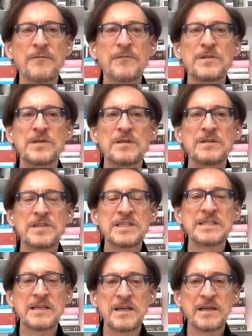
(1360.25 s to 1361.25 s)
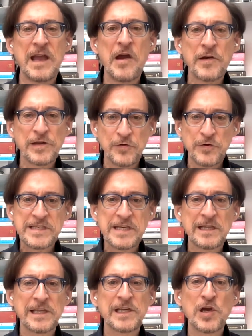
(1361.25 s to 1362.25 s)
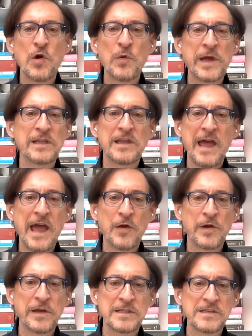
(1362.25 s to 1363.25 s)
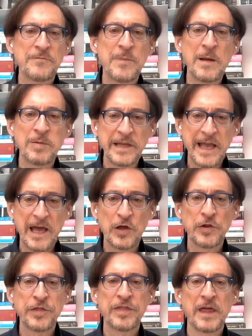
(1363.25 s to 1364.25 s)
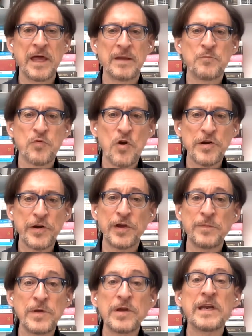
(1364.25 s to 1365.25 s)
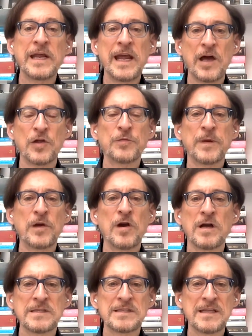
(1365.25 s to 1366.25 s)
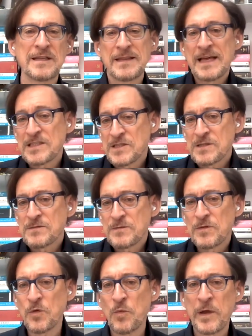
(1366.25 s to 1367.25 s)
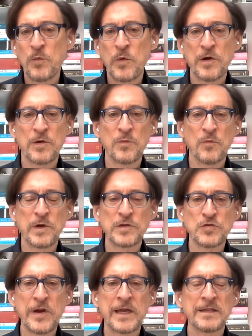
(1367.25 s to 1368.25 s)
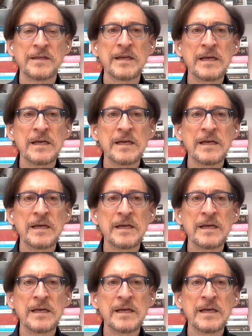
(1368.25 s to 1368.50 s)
uh, uh, just characteristically go into areas of public health and broader community health because that's the way we're we're trained.